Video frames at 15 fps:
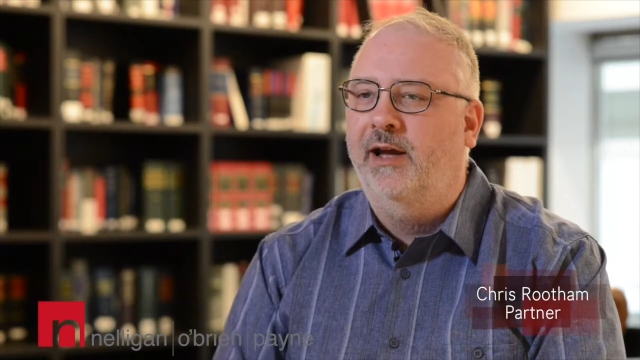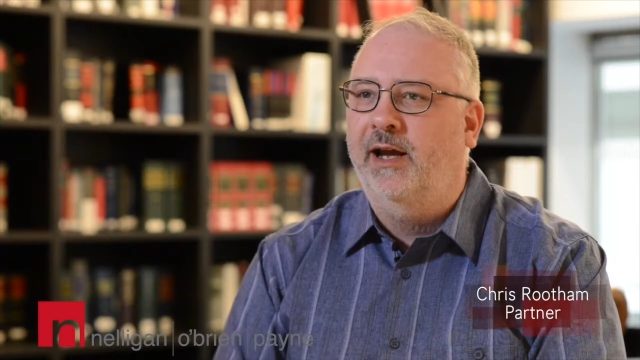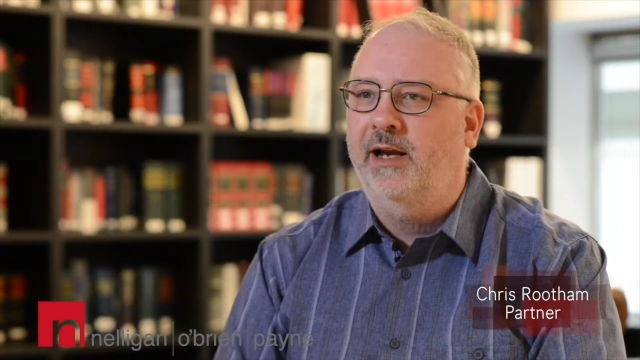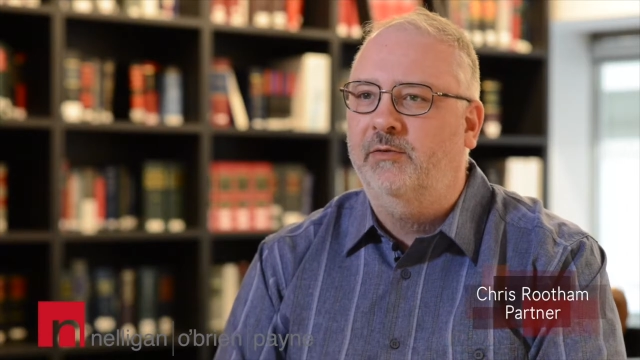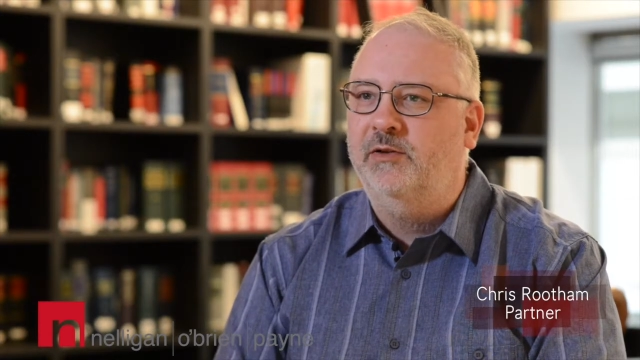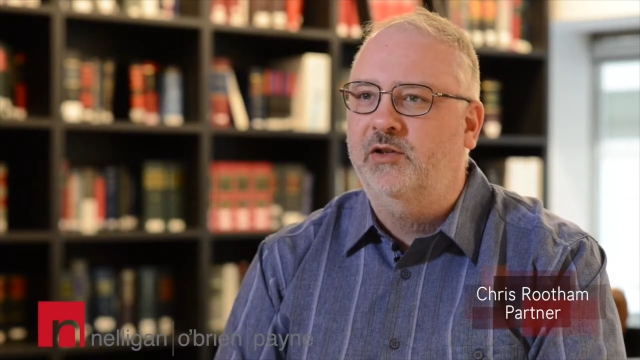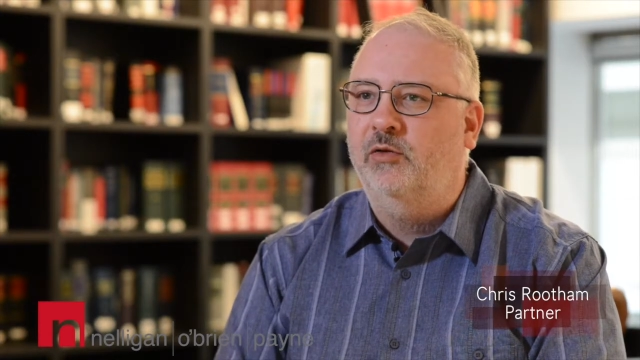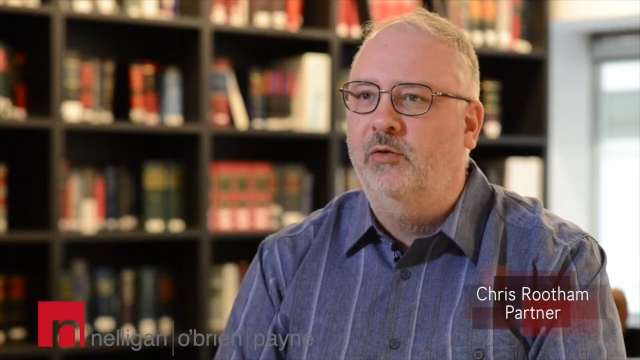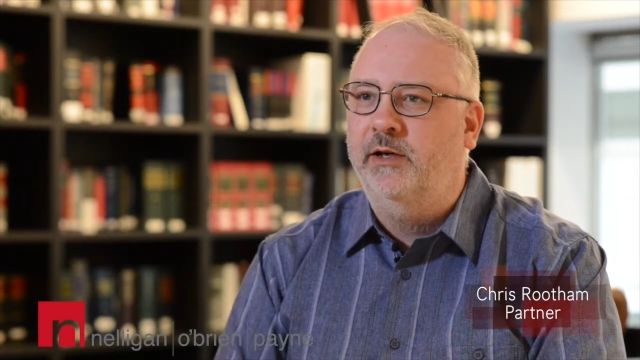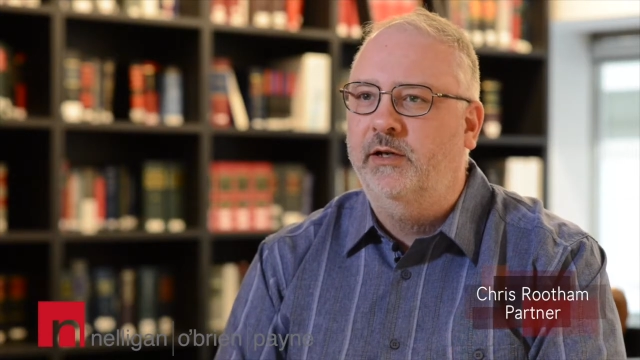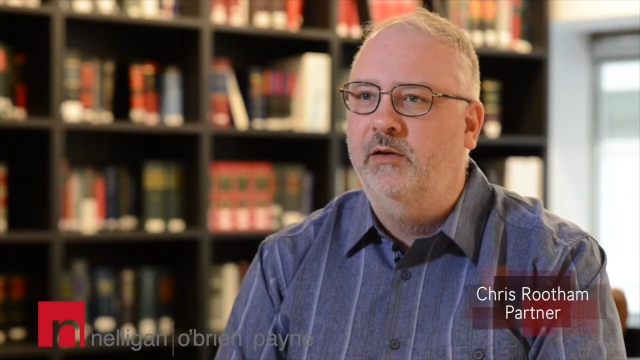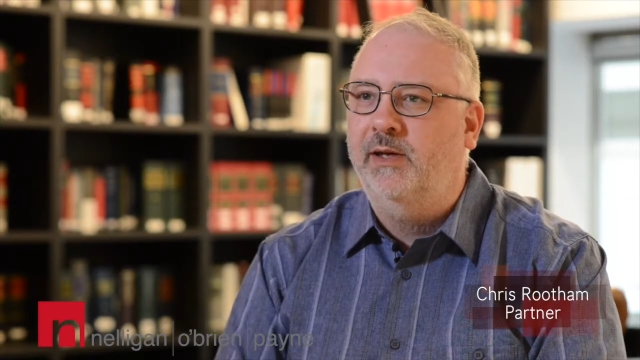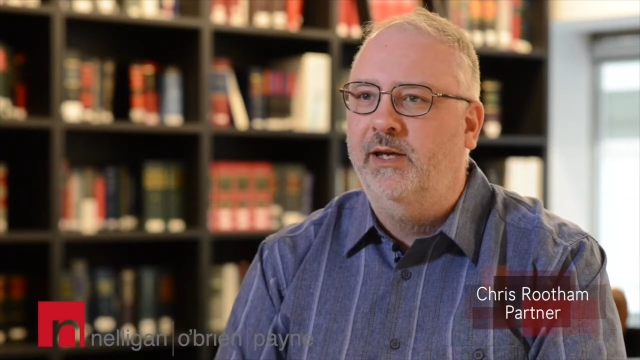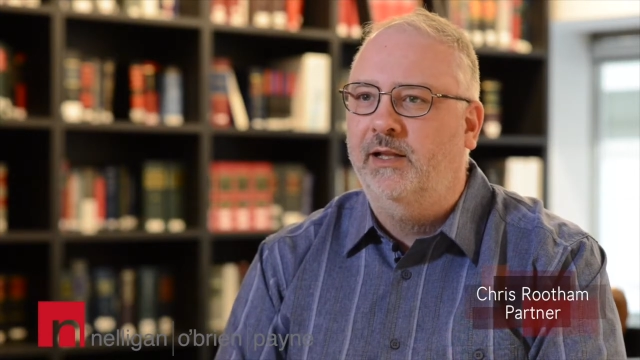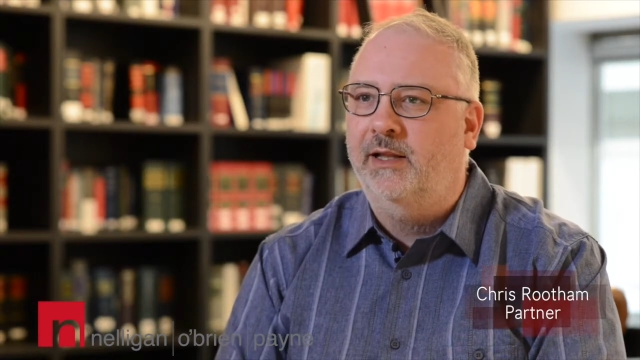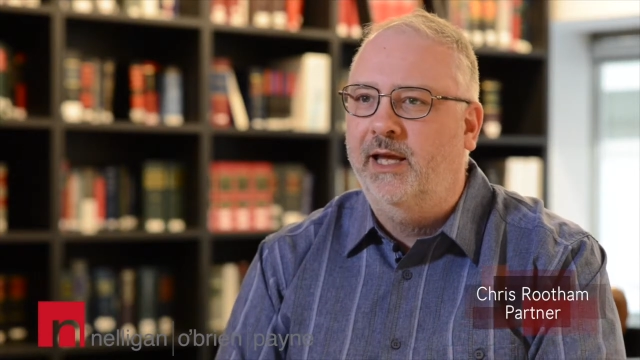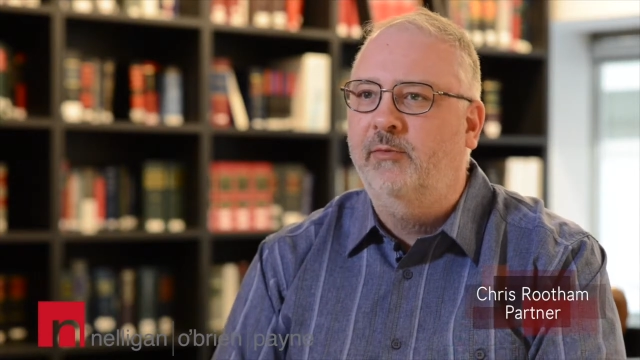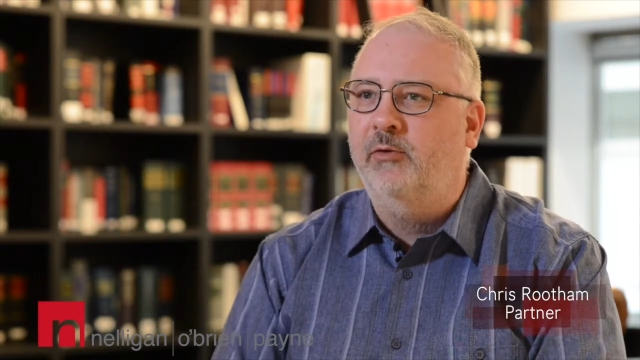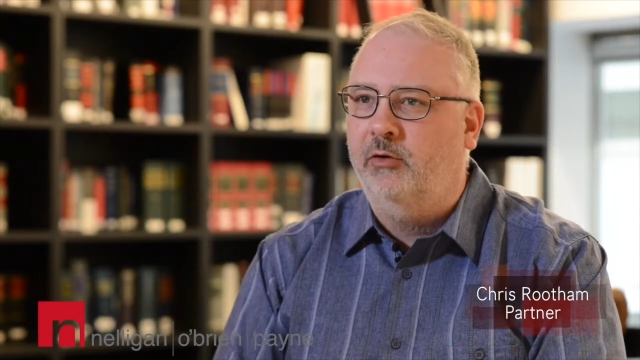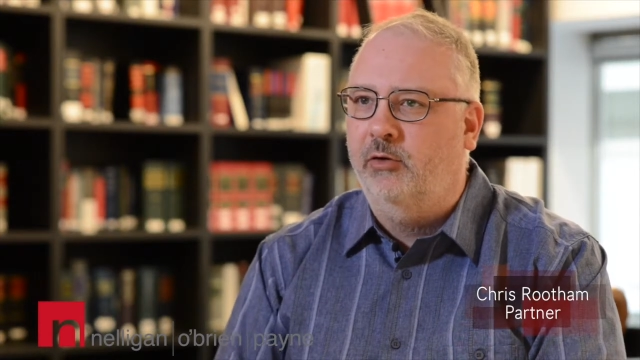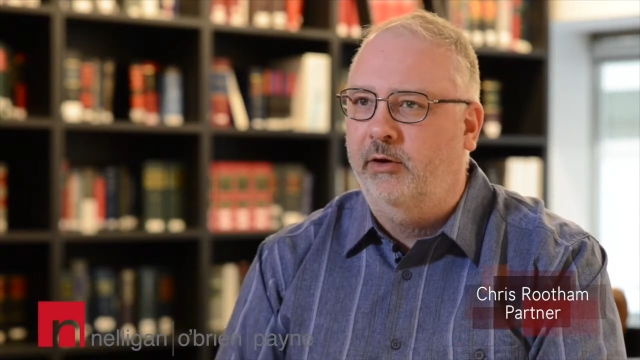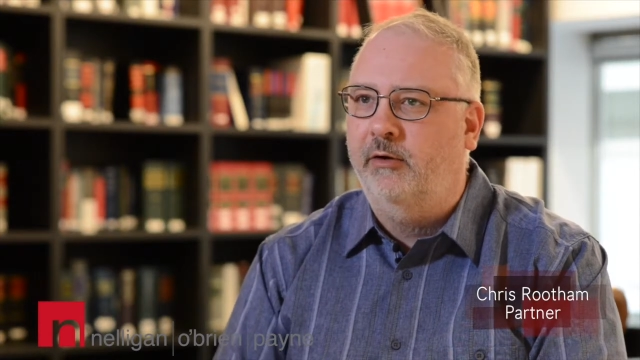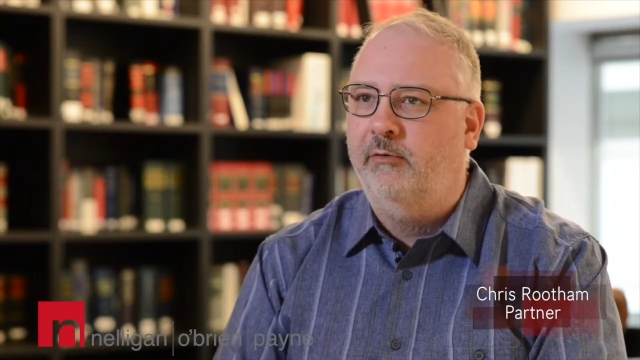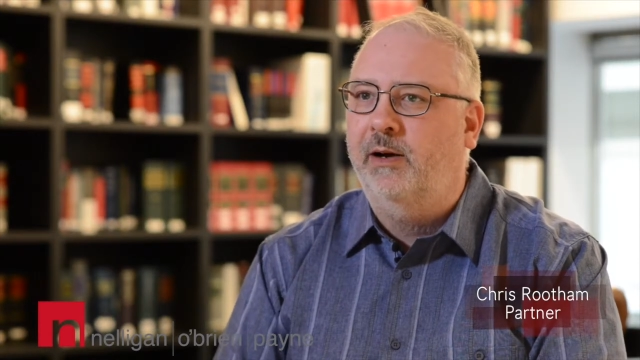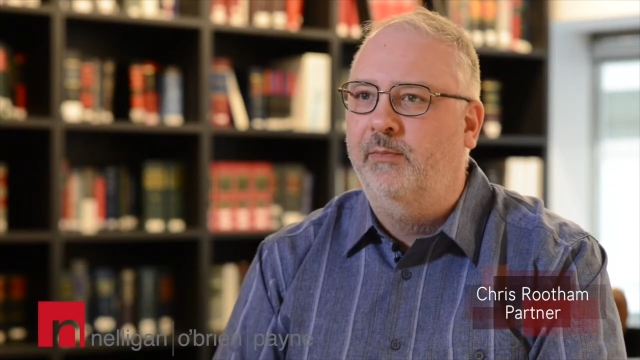and I was going to be a labor lawyer